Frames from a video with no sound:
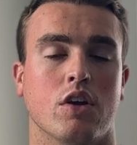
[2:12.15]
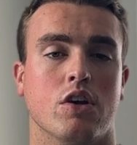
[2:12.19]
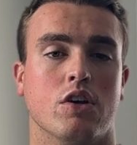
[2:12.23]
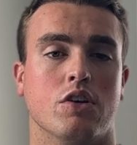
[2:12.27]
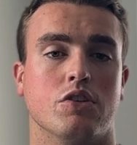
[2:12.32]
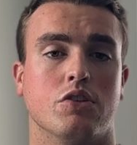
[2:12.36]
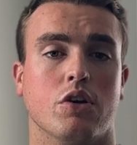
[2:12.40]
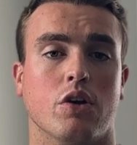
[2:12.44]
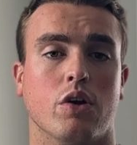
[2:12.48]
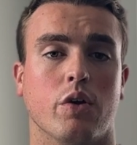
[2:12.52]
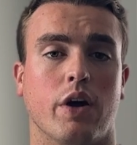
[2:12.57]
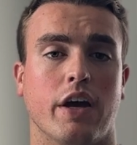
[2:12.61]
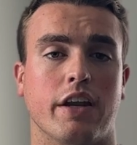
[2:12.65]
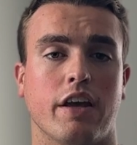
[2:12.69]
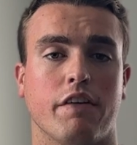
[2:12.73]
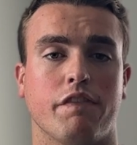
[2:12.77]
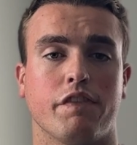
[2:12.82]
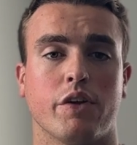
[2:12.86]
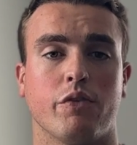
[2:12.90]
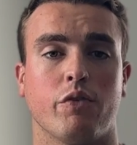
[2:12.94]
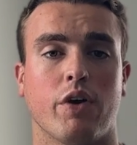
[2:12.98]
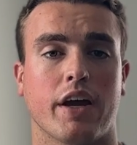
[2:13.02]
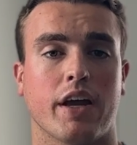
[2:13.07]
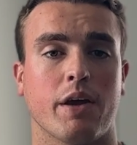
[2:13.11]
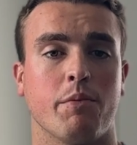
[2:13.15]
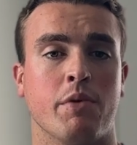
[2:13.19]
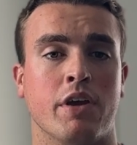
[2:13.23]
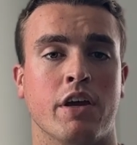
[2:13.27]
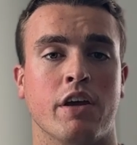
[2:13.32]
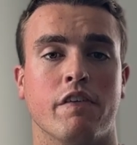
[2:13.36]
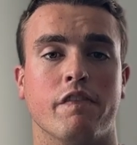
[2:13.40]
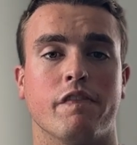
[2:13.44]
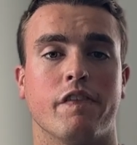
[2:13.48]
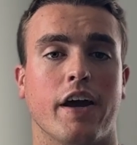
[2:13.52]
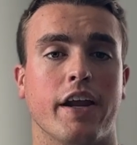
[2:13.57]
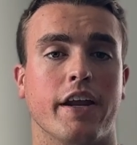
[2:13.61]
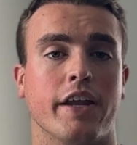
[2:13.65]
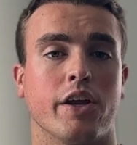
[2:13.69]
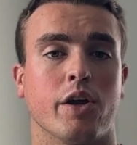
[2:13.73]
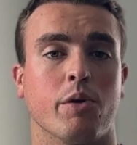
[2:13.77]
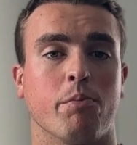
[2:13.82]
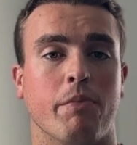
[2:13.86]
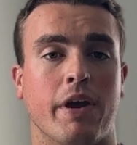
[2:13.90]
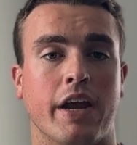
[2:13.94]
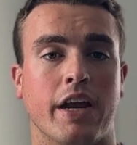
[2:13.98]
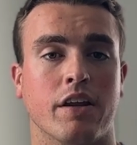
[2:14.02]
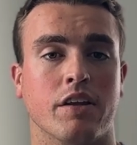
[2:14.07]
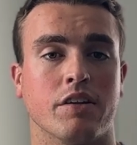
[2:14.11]
So I definitely recommend finding your
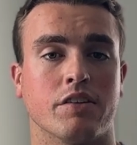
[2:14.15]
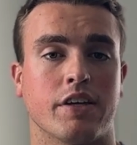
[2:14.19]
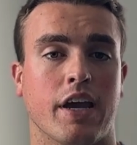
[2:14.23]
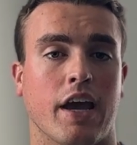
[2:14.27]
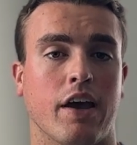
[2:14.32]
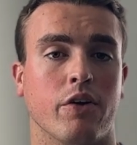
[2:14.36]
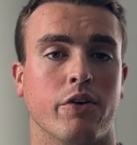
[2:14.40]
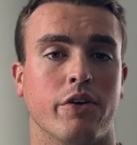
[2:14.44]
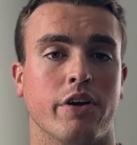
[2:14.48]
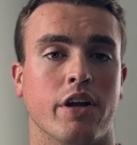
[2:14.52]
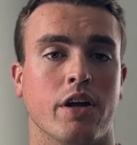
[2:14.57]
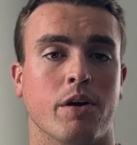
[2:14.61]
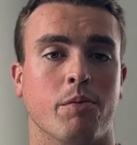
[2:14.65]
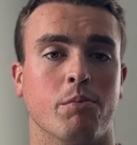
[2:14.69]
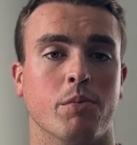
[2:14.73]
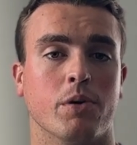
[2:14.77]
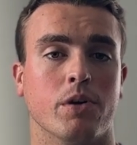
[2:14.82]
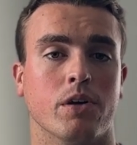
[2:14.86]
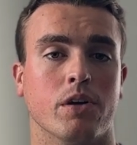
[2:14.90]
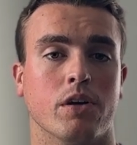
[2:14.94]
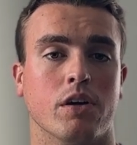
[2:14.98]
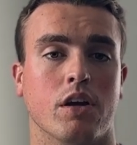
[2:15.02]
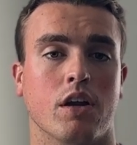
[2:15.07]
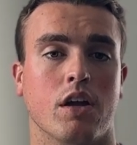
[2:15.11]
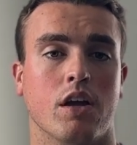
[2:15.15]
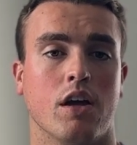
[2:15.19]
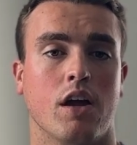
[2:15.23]
maintenance calorie number.